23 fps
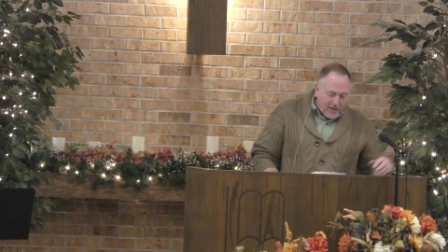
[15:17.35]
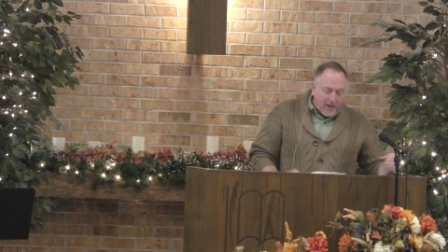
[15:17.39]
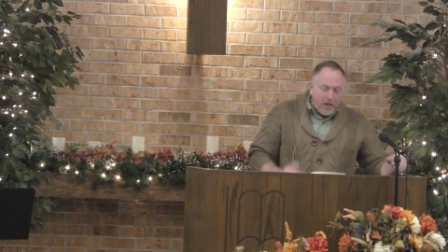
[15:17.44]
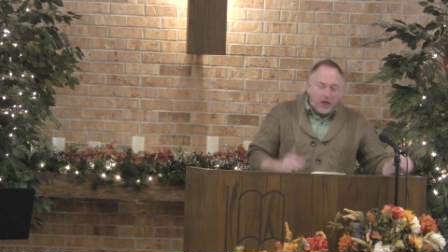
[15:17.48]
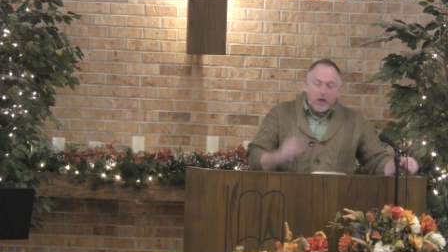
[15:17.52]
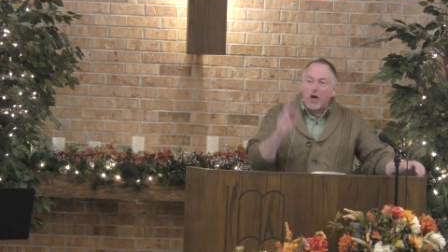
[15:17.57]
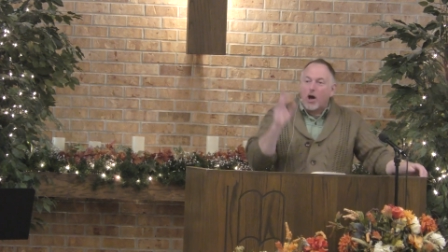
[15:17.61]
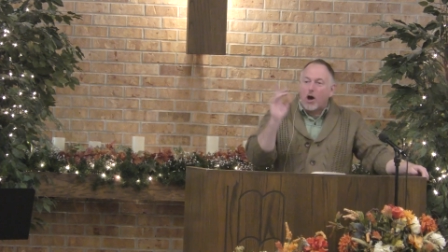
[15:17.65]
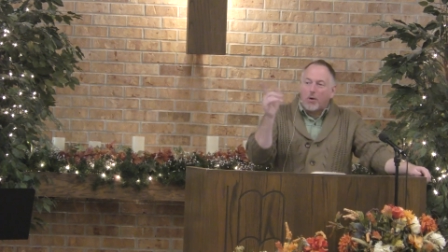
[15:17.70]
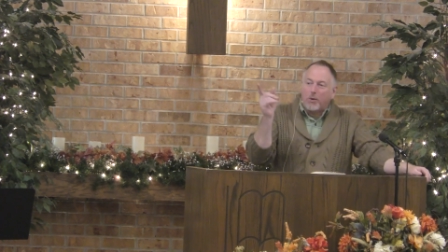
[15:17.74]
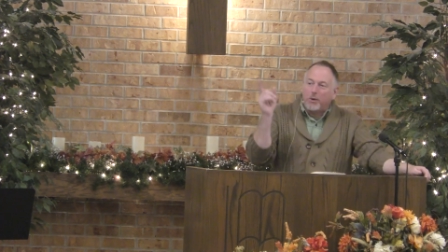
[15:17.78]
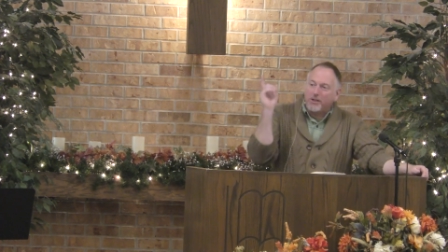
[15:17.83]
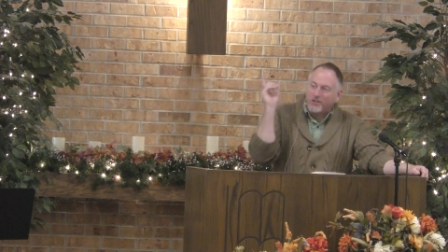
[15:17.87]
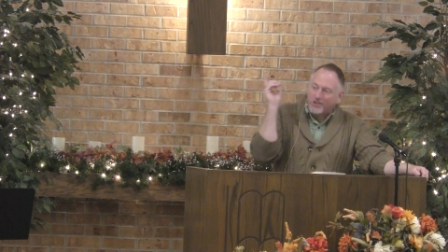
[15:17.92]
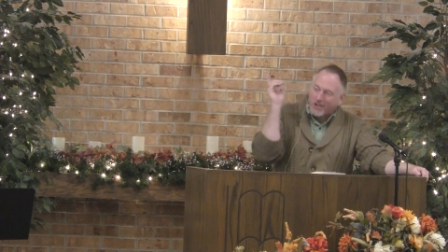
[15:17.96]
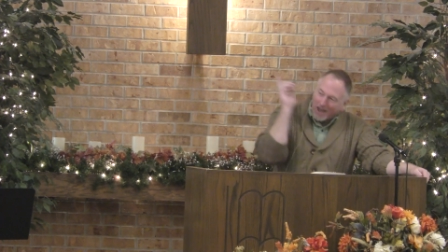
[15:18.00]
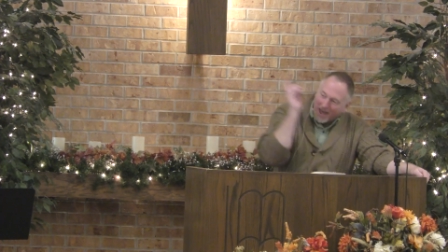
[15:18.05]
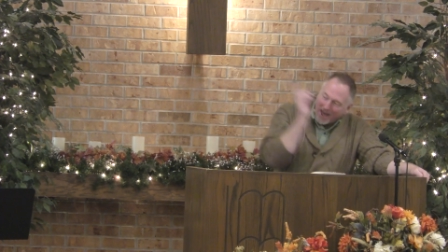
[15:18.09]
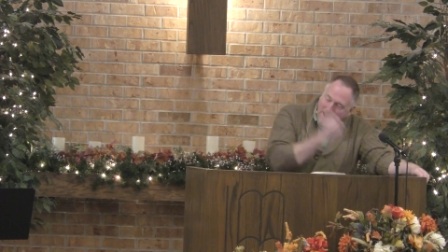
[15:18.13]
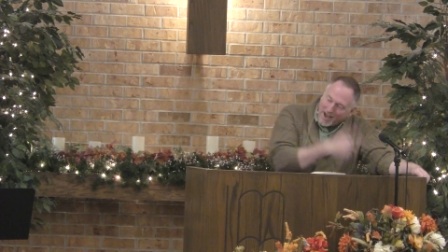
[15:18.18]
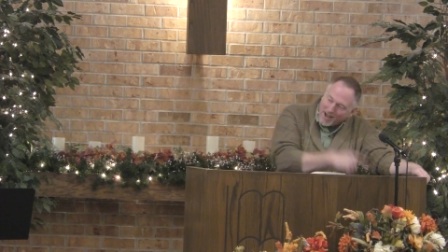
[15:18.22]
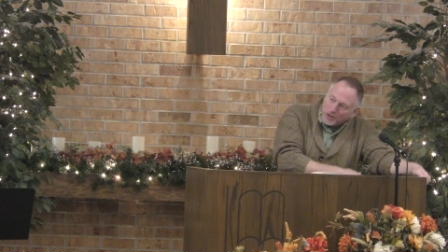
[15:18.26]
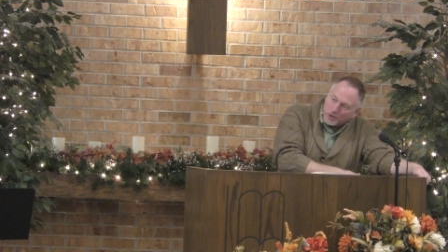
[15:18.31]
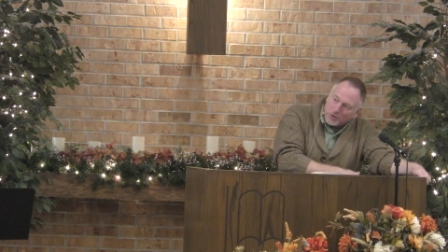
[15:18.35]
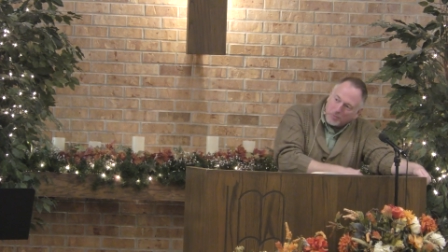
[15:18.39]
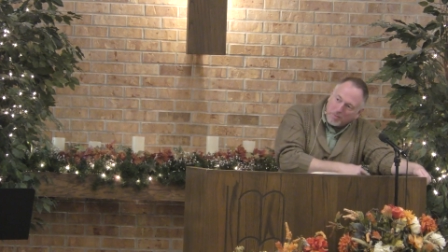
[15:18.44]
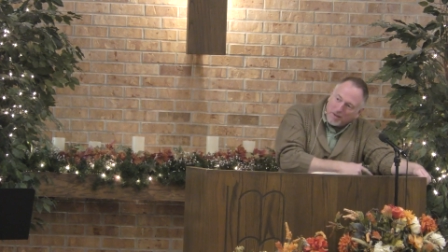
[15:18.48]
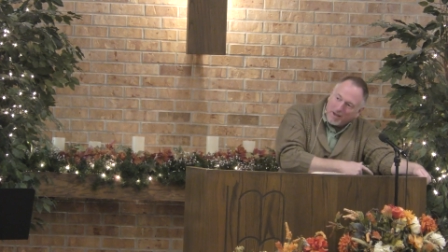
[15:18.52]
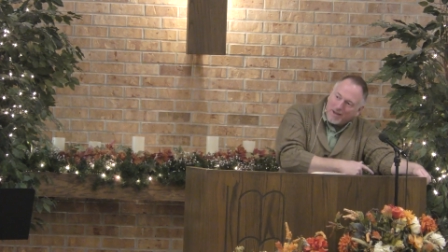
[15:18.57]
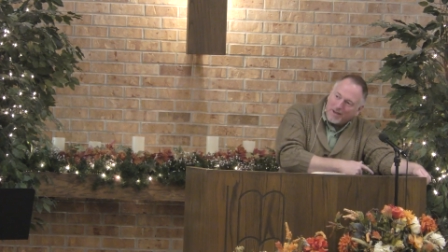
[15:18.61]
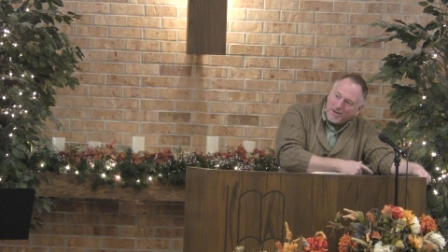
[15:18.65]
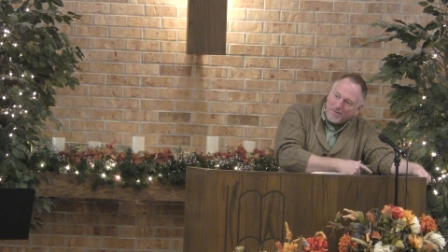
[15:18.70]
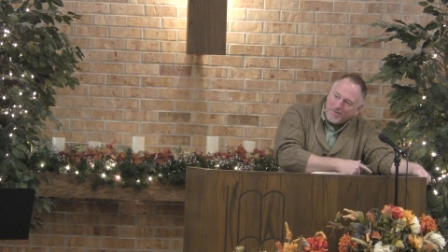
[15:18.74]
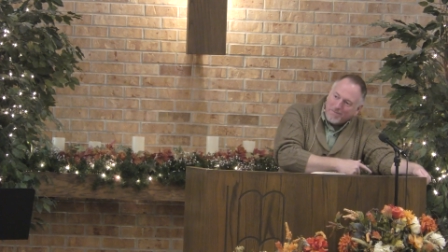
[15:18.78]
He always has
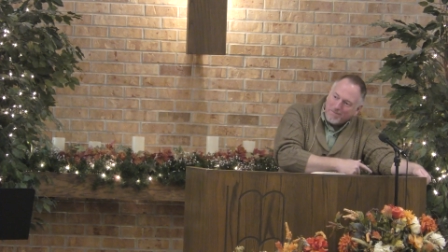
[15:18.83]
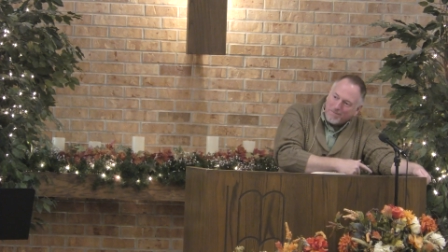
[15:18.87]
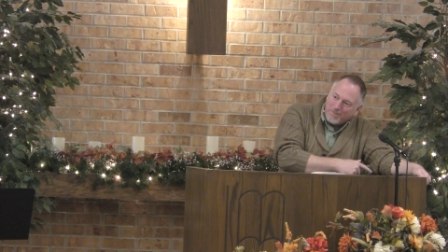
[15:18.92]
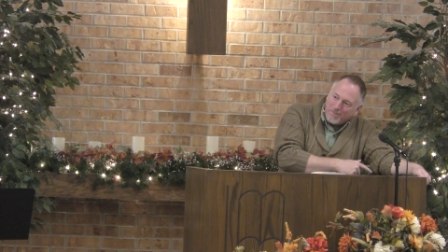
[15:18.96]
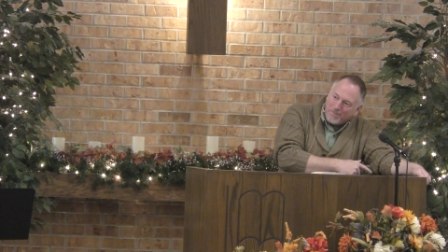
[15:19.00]
been,